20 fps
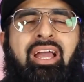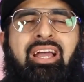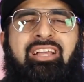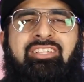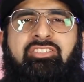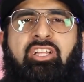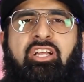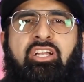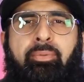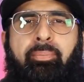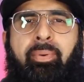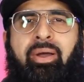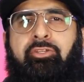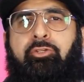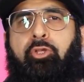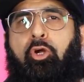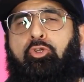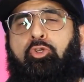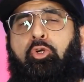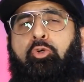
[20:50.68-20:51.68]
look at a study
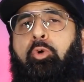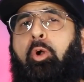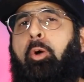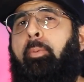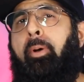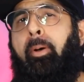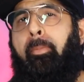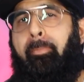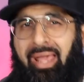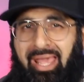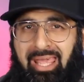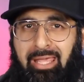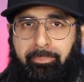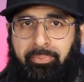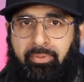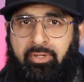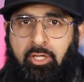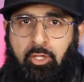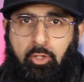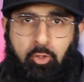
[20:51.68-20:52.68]
by Dr. Robert
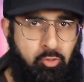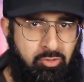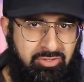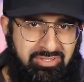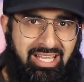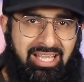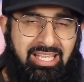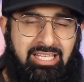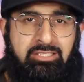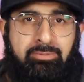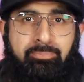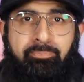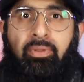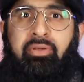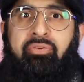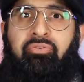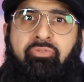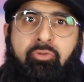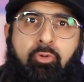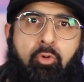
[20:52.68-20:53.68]
Pape, who says
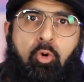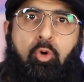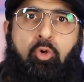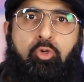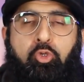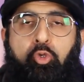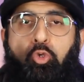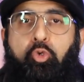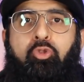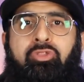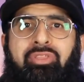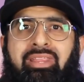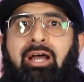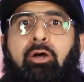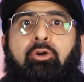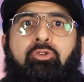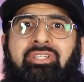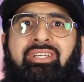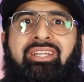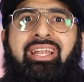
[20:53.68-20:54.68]
before
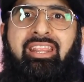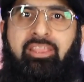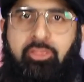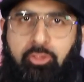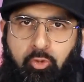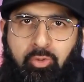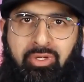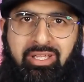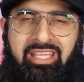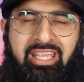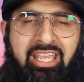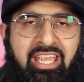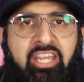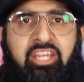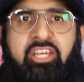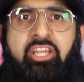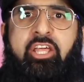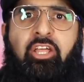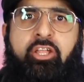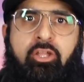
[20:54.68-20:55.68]
2003
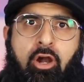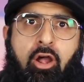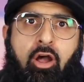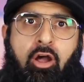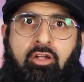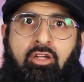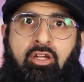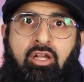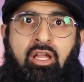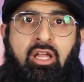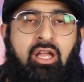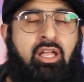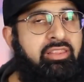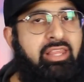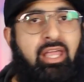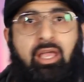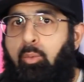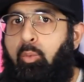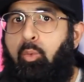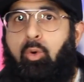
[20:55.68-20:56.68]
in Iraq,
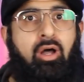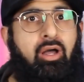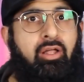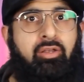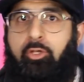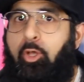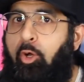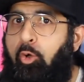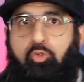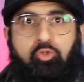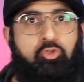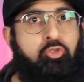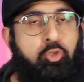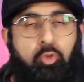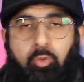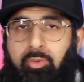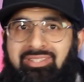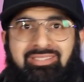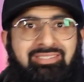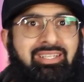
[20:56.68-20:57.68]
there were no
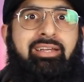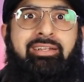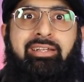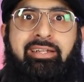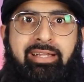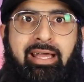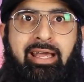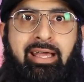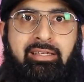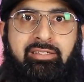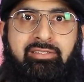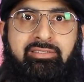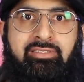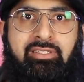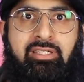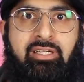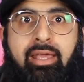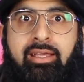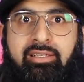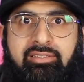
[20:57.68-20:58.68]
suicide
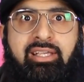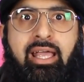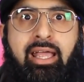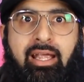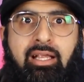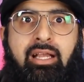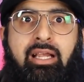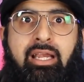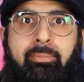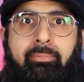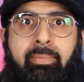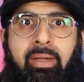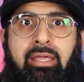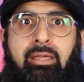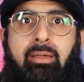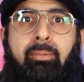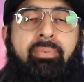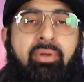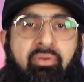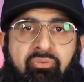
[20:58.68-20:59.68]
attacks. Exactly,
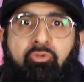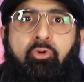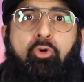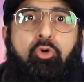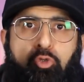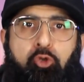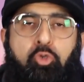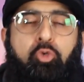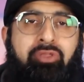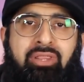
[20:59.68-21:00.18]
mate, before